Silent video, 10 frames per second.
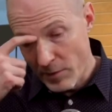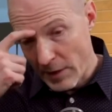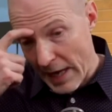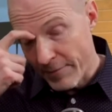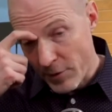
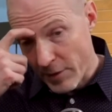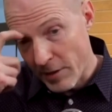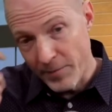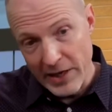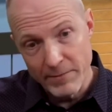have you
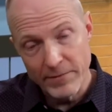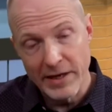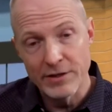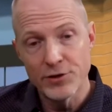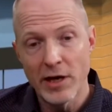help them
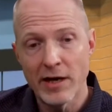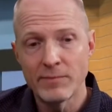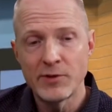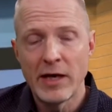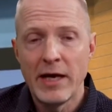find
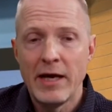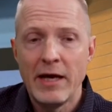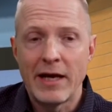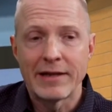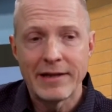jobs.
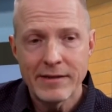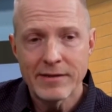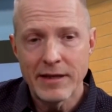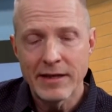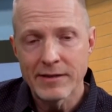And
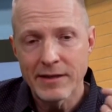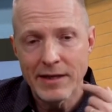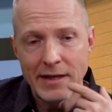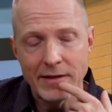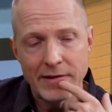listening is a
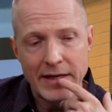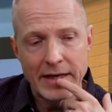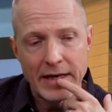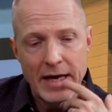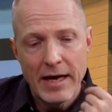key
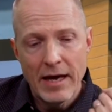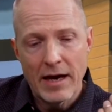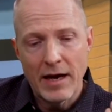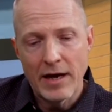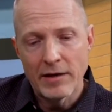thing.
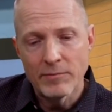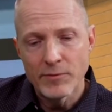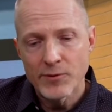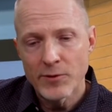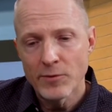
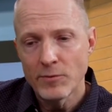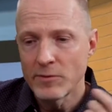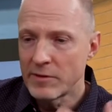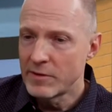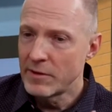So
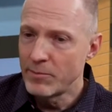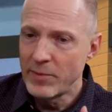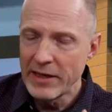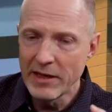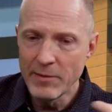to
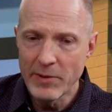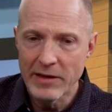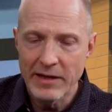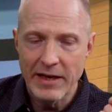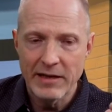pick up
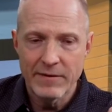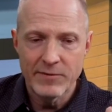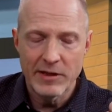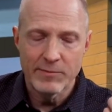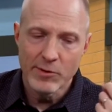on the end of
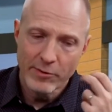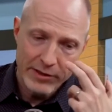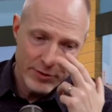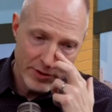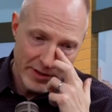Tim's
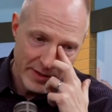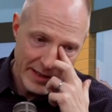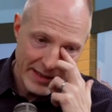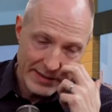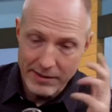question,
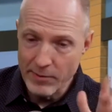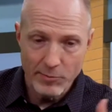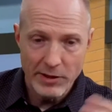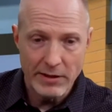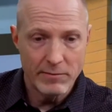and it's something
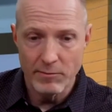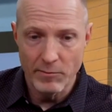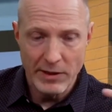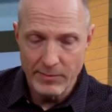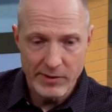
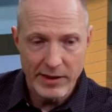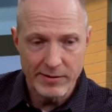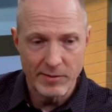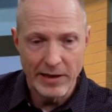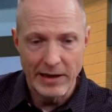we
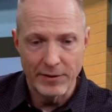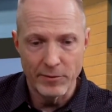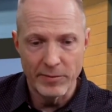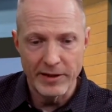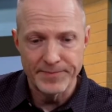obsess about a little
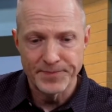bit,